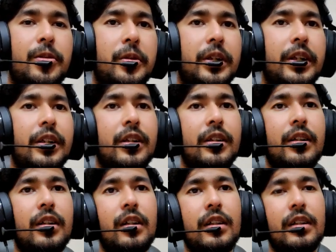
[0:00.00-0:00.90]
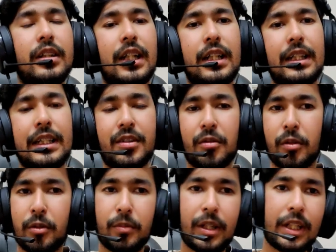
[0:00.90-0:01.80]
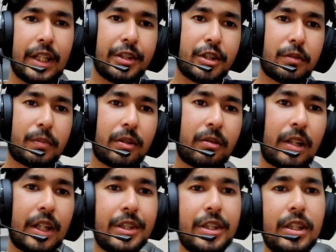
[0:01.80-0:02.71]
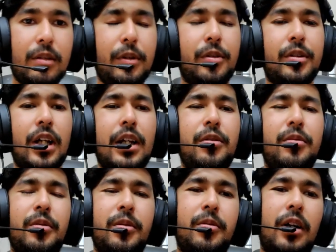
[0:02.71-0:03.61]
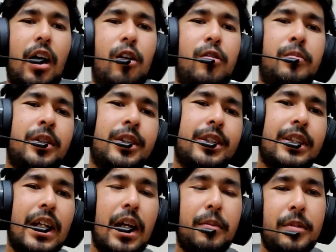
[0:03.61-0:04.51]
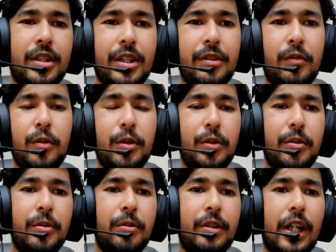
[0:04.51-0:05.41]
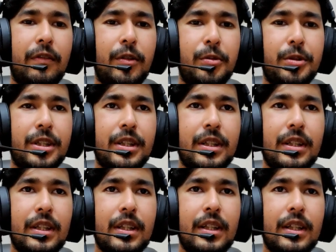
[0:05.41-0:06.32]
So here that it's going to be an ancient power. I shield because I don't know how much damage it would do to Typhlosion.